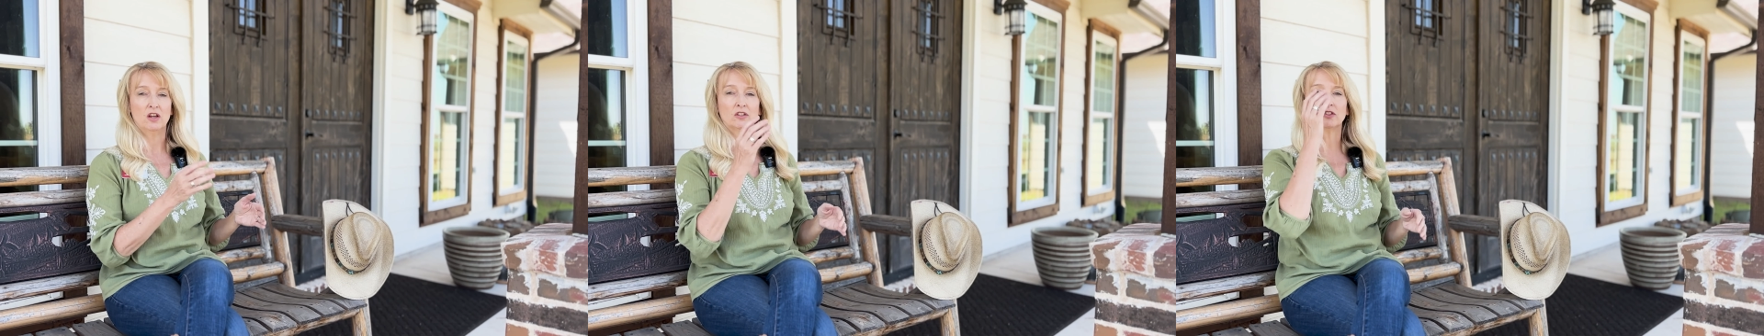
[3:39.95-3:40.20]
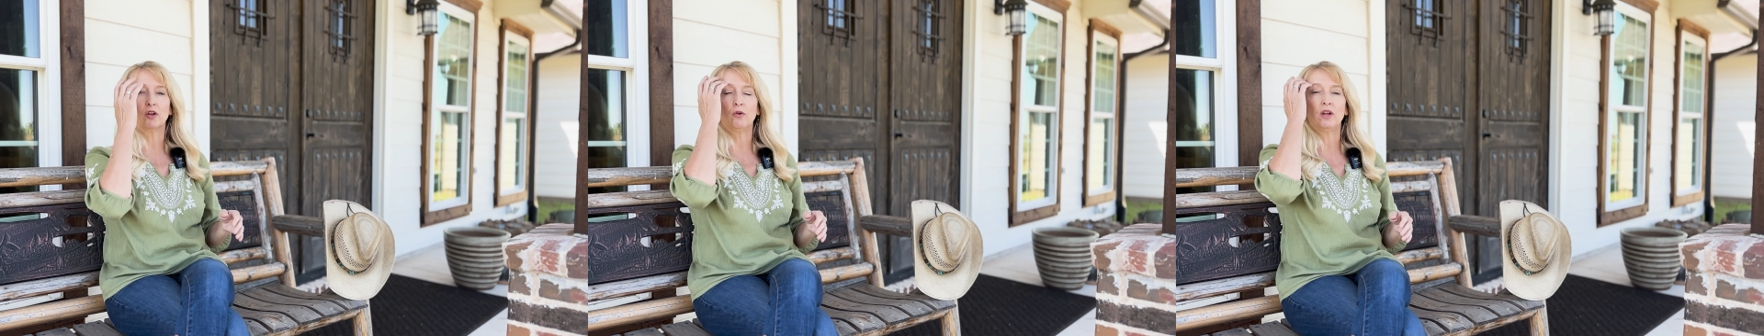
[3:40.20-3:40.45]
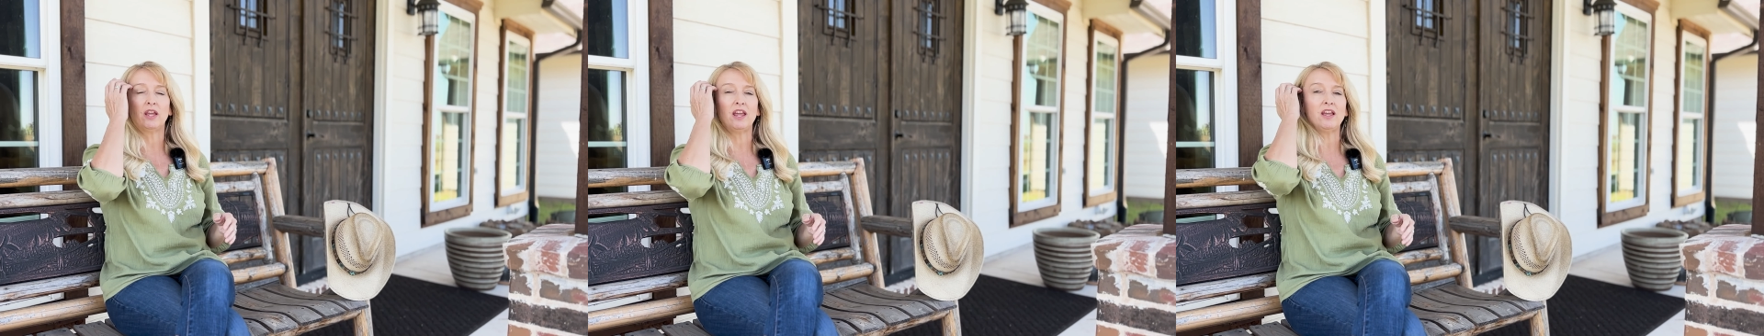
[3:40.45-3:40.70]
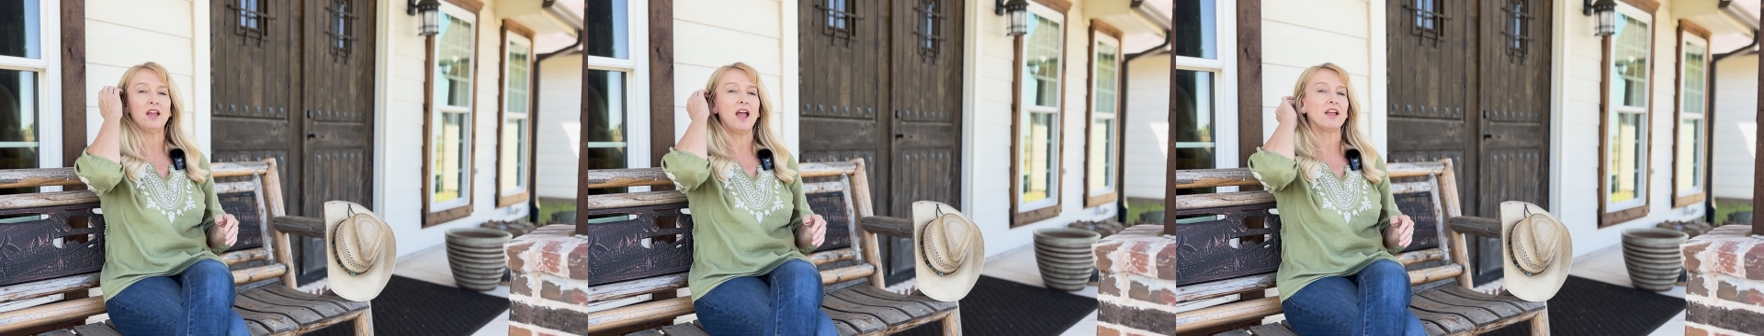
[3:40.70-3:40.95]
So
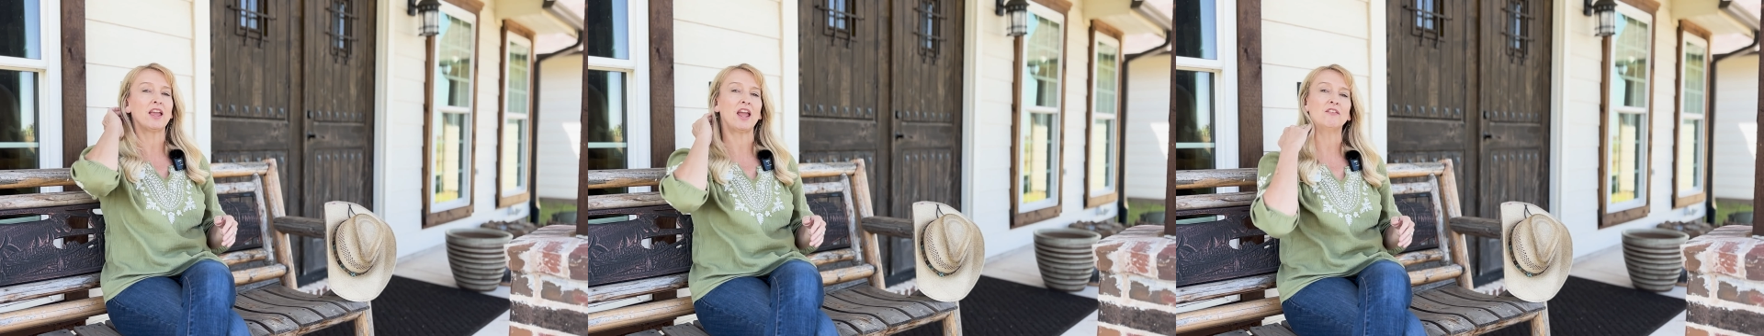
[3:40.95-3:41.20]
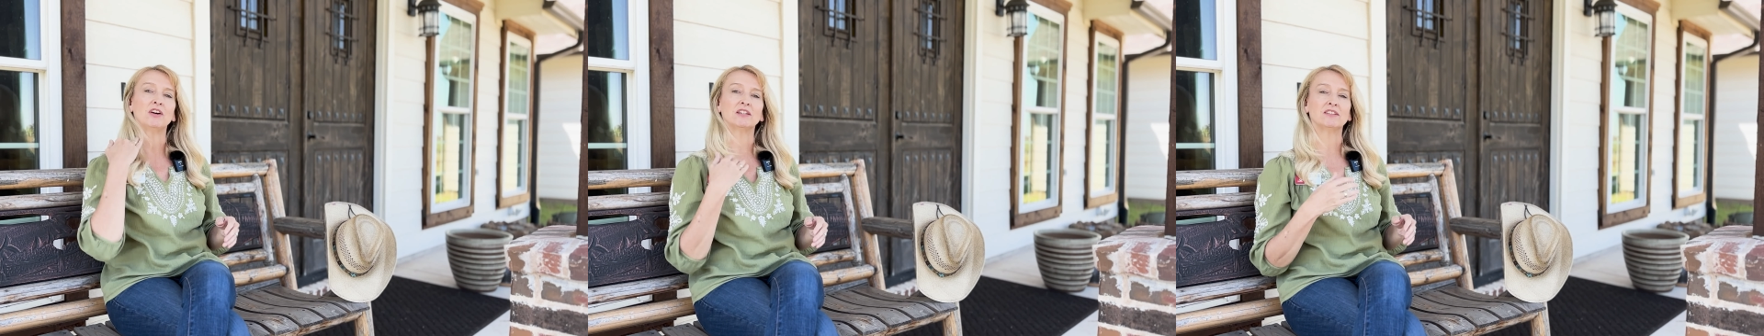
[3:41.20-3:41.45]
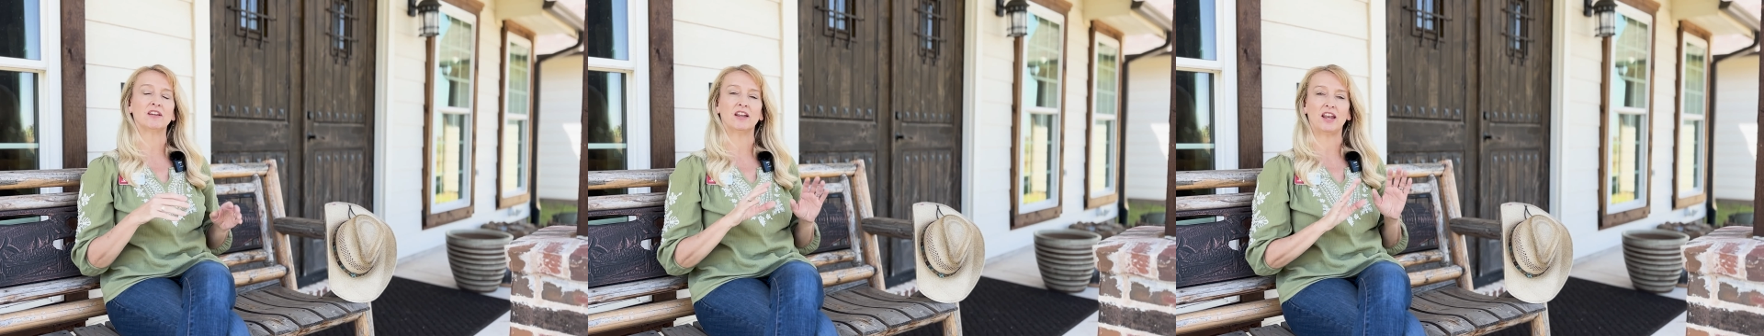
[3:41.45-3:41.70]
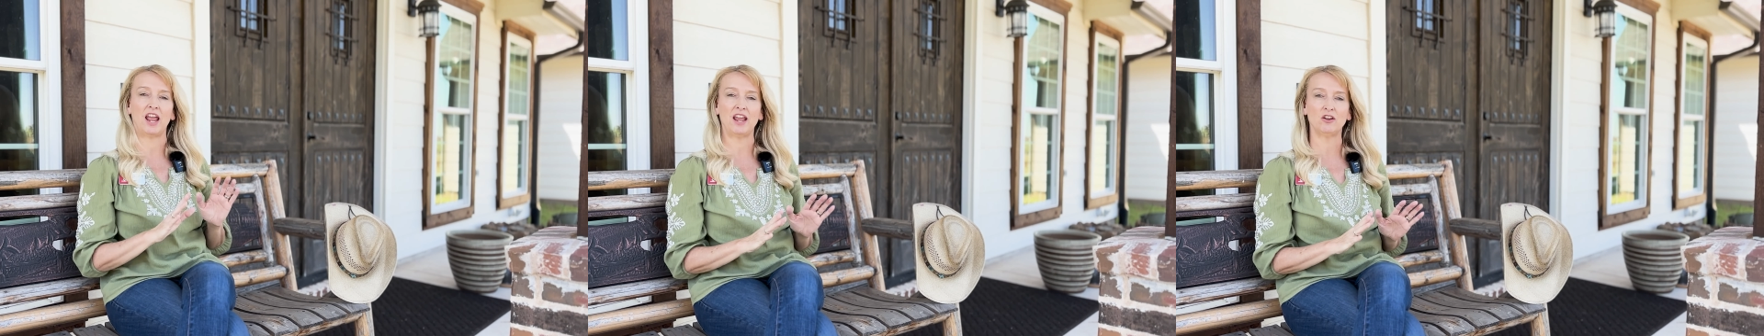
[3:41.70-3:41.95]
he gave us
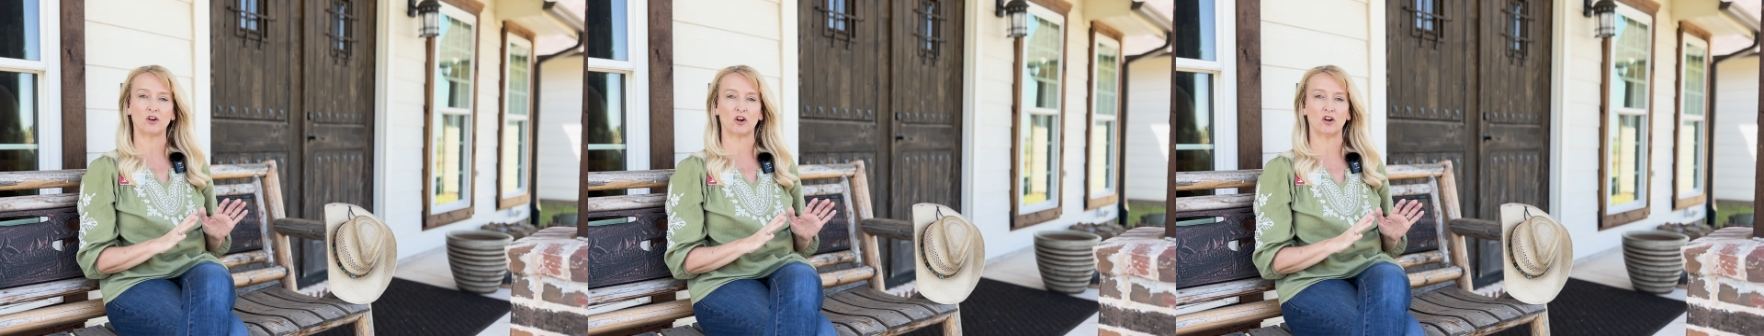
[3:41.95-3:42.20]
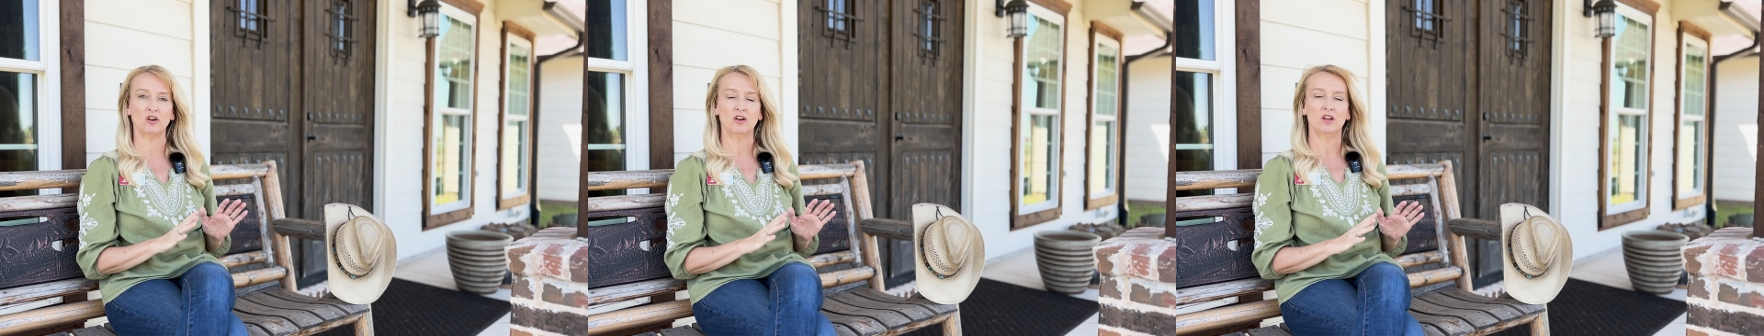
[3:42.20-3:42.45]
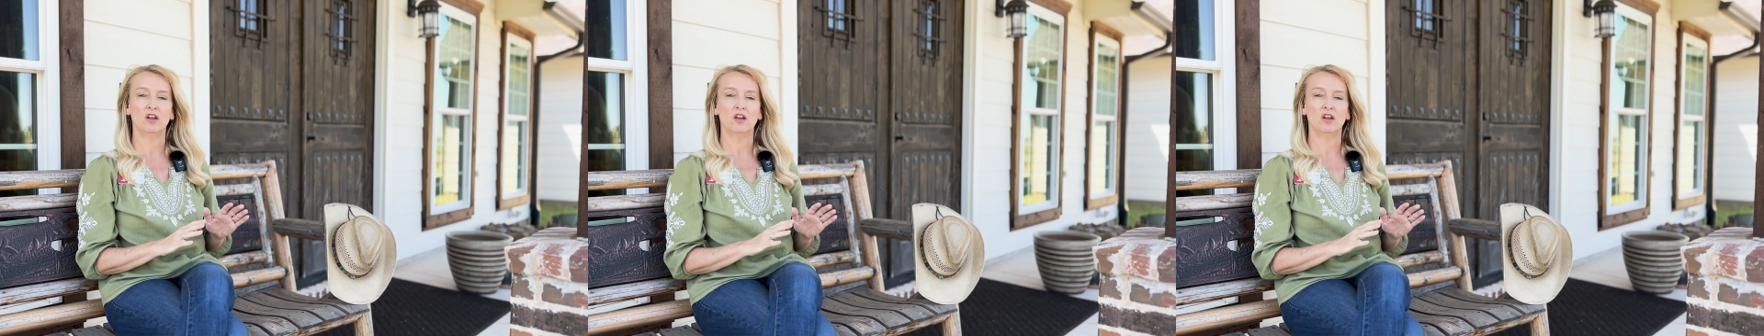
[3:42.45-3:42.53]
an acre,